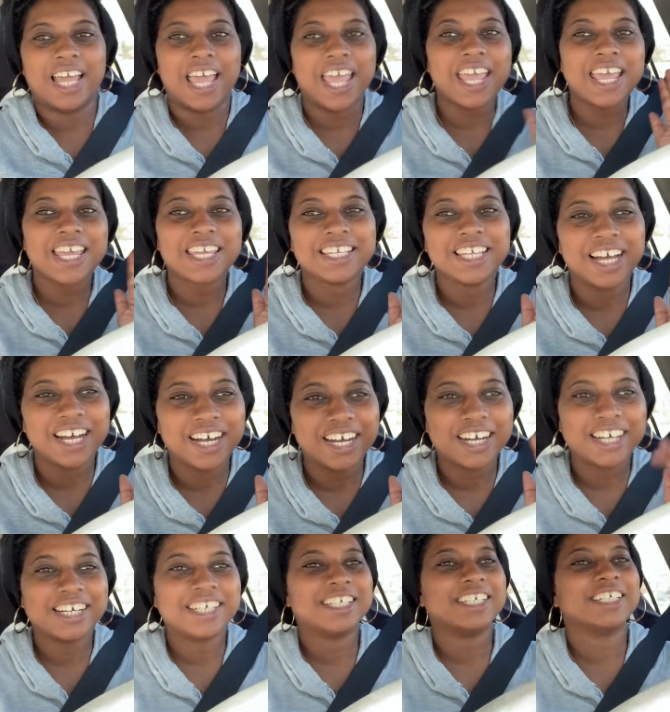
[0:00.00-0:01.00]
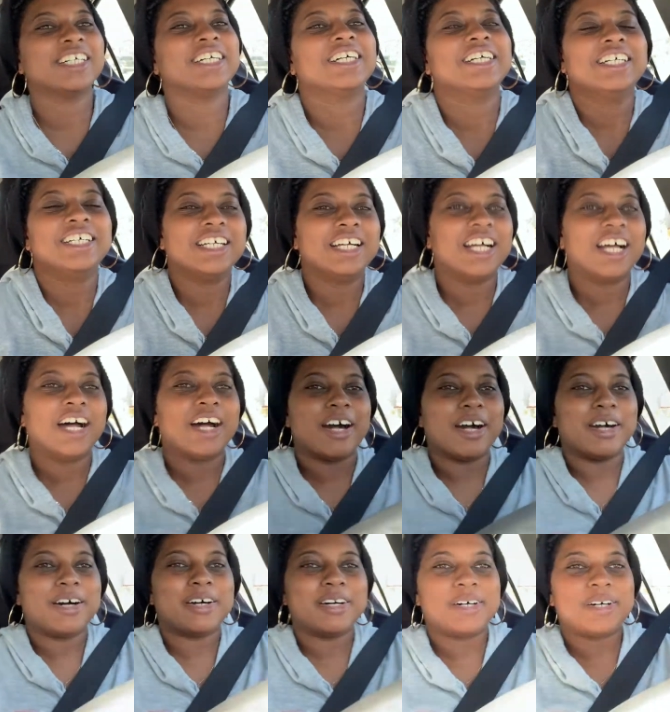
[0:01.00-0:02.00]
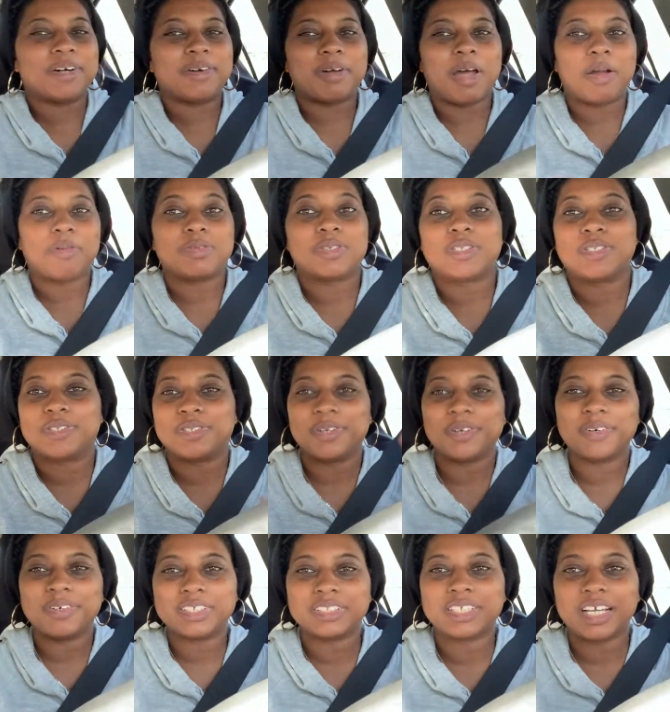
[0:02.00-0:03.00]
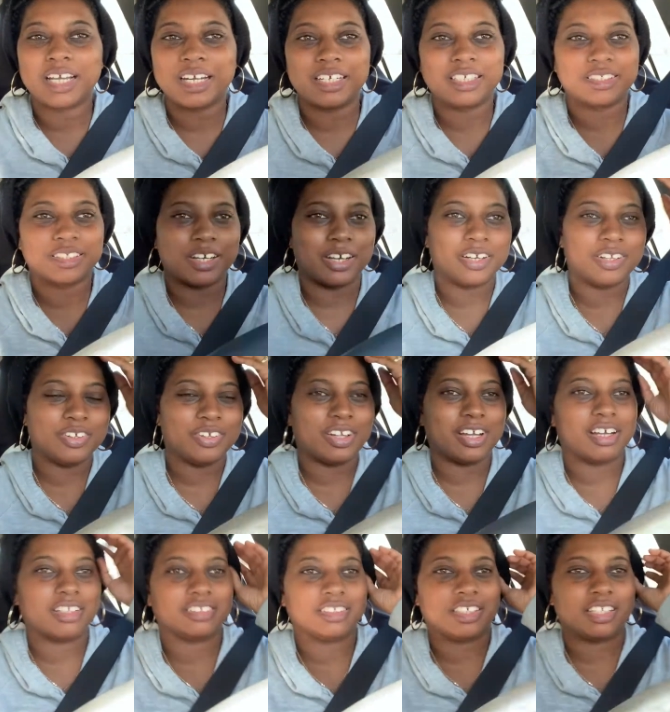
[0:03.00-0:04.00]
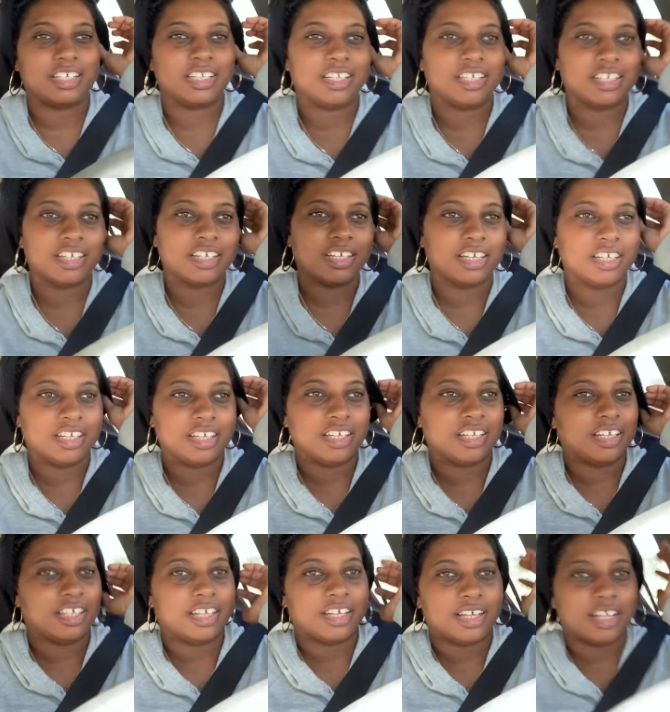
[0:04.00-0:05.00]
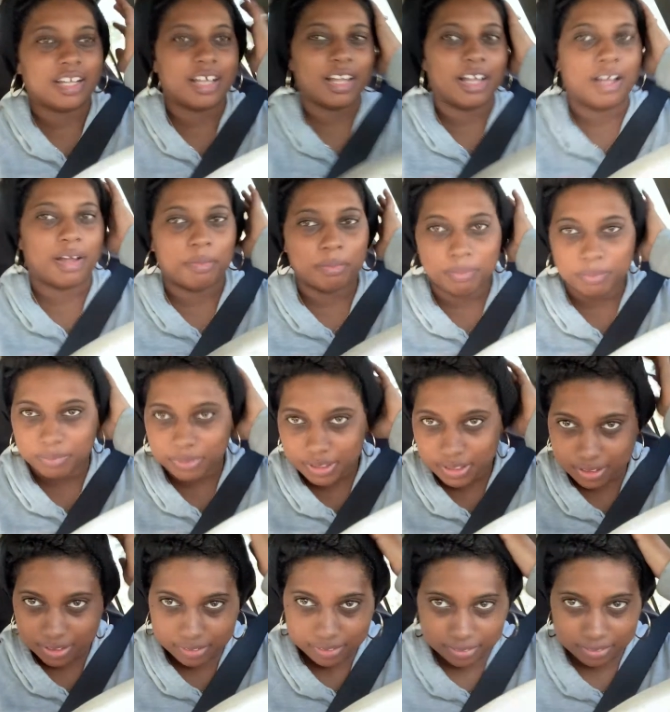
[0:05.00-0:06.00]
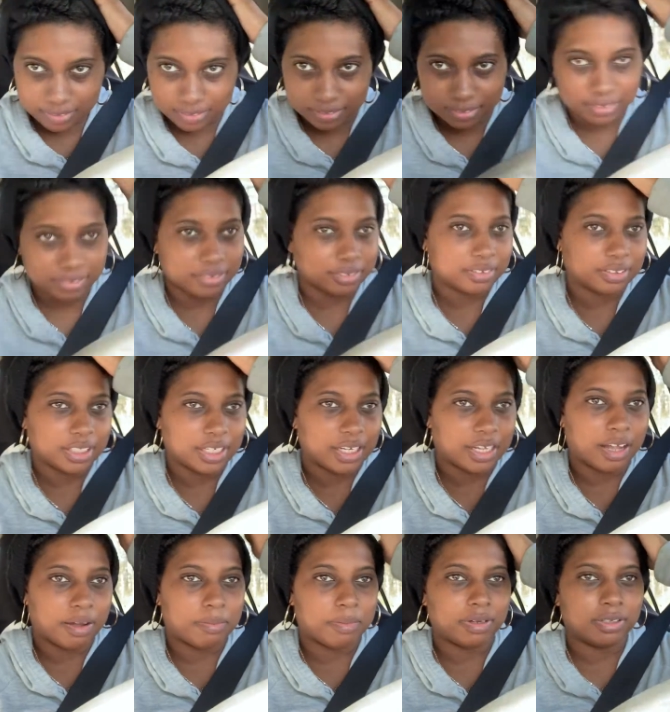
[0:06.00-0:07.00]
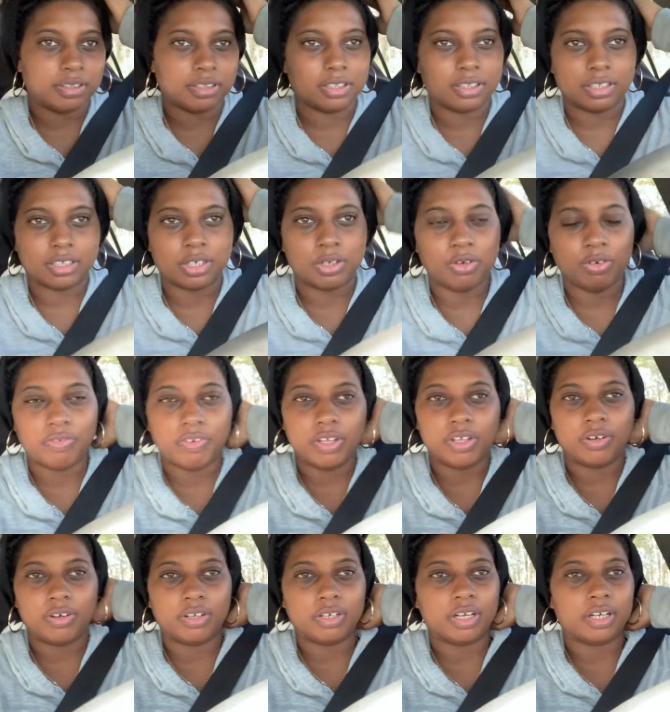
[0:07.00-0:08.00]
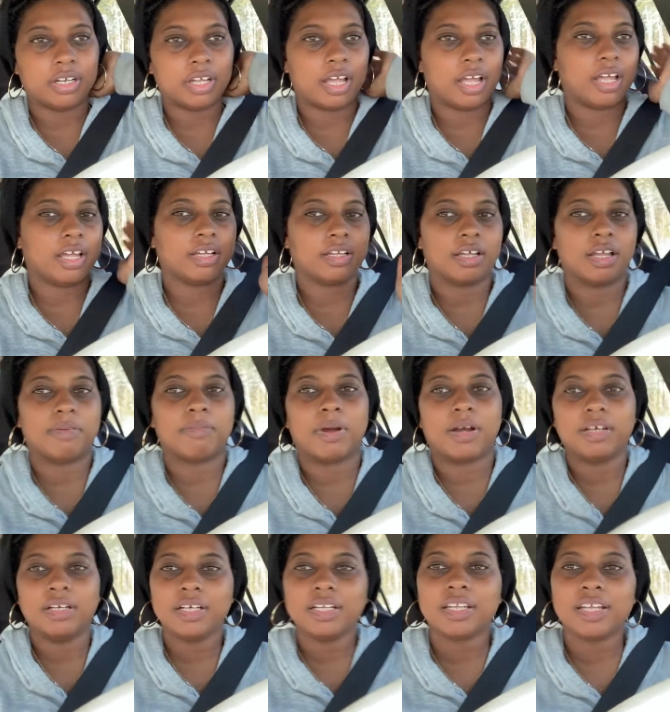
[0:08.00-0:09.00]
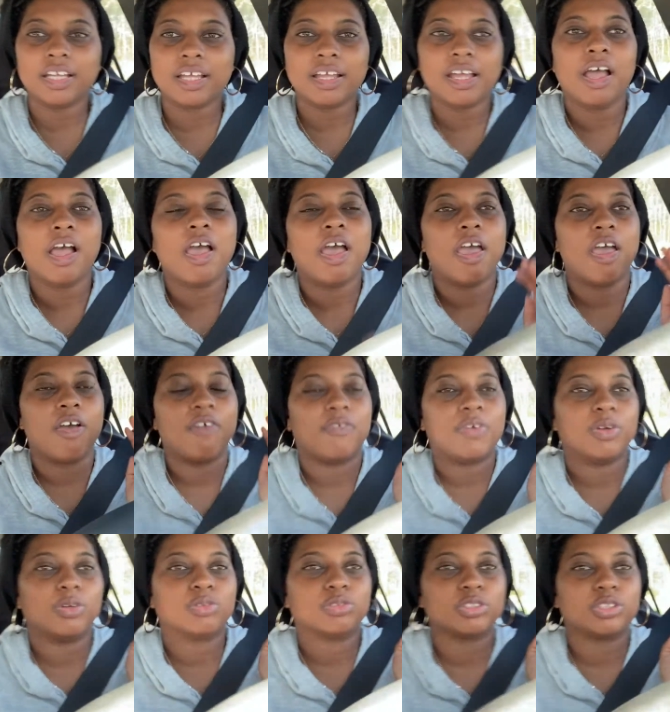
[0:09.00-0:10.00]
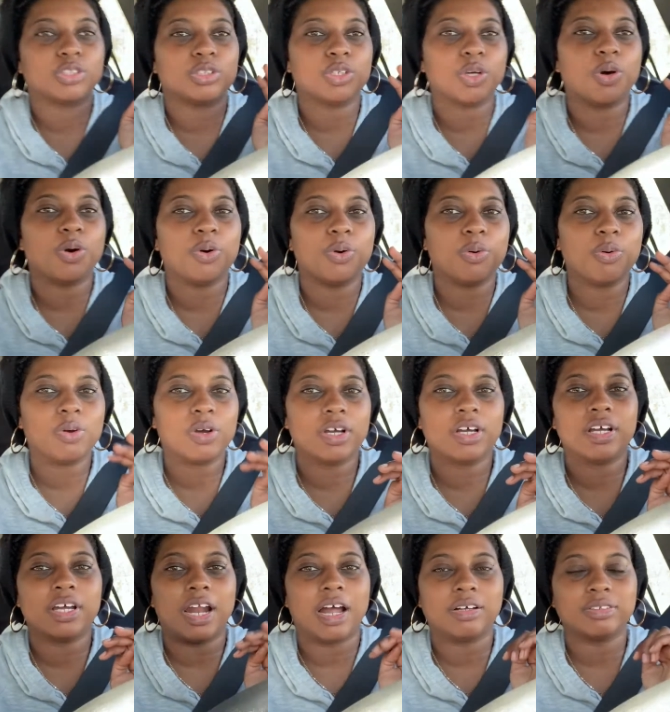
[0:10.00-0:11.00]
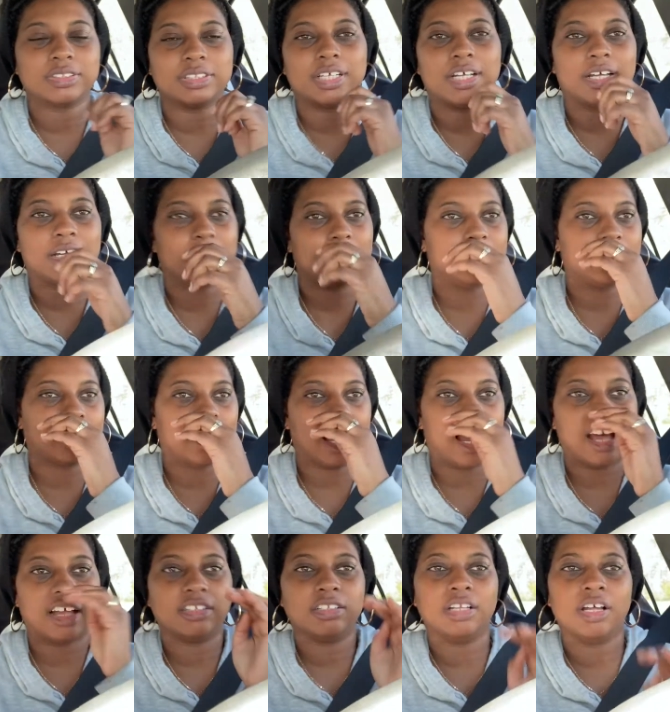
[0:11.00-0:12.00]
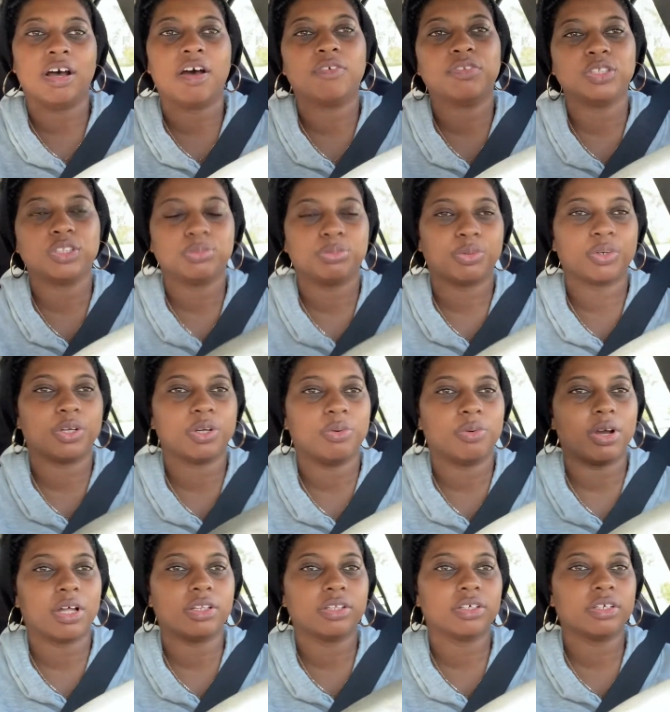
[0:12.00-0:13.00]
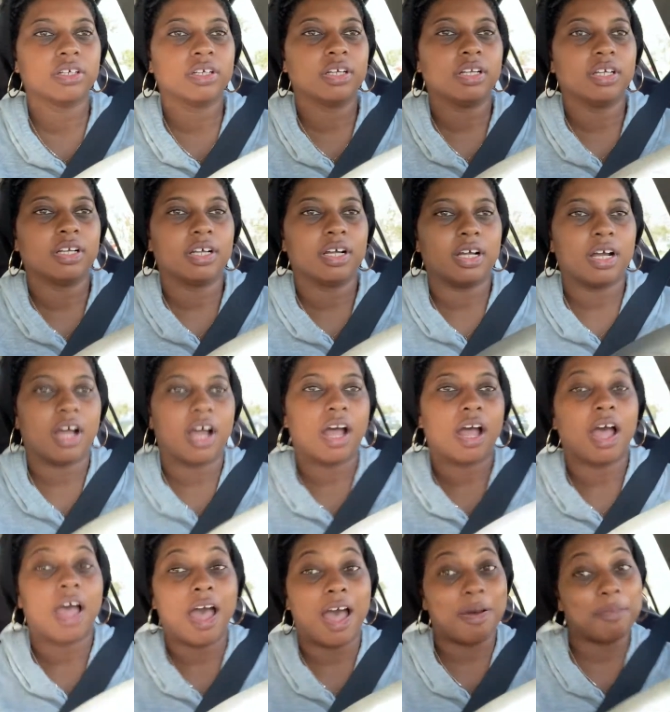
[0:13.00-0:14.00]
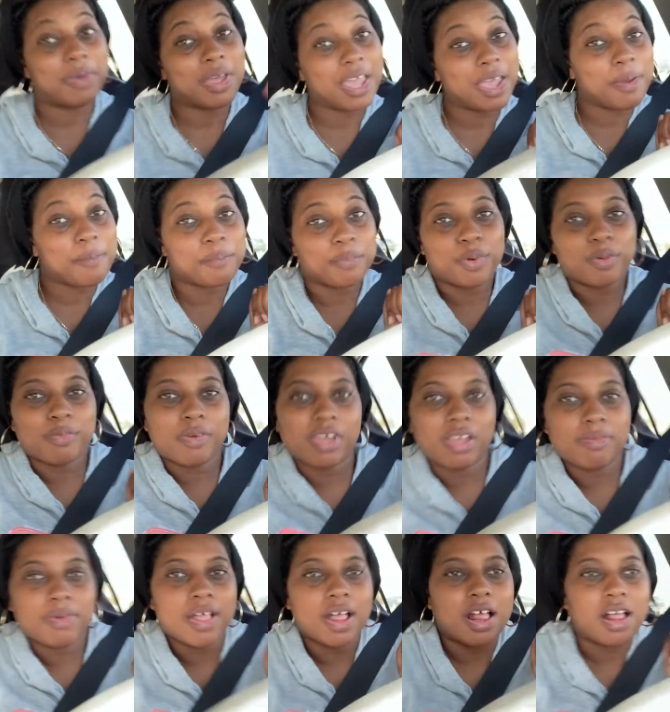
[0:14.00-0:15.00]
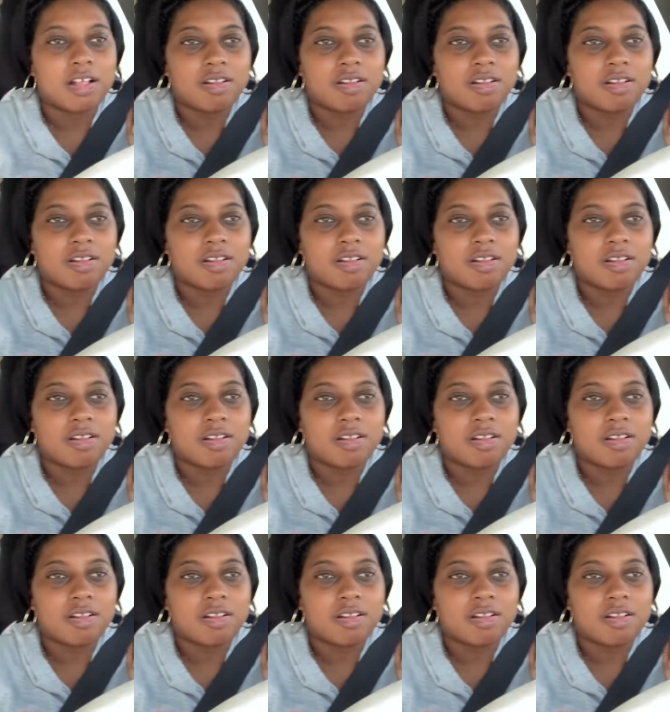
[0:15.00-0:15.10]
hey y'all oh, i'm so excited to talk to you guys again i'm um, got my little kufi on today and my hoodie it feels so good outside i love the spring weather i'm an april baby